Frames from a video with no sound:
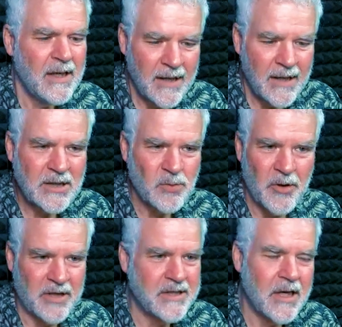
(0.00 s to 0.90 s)
and that's
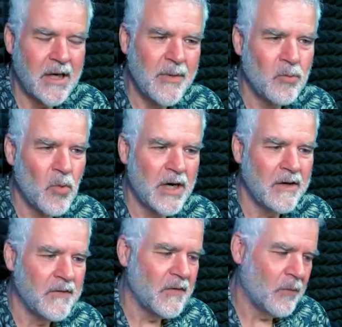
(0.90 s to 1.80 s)
where it is. I mean, one
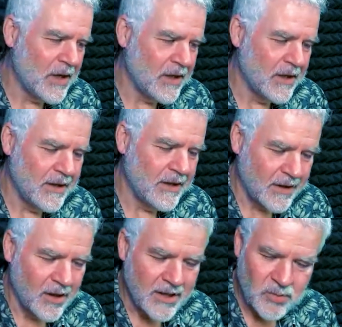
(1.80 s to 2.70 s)
of one of the
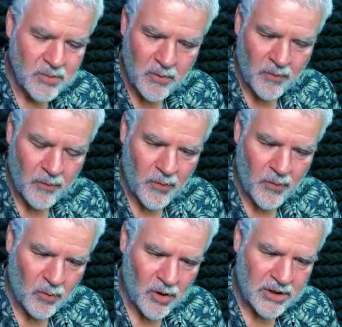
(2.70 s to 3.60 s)
guys we
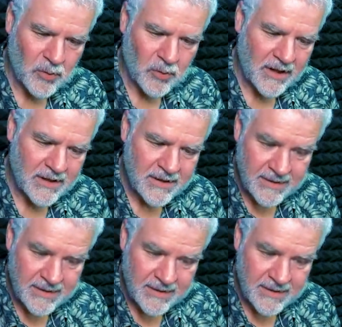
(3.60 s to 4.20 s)
that works with us.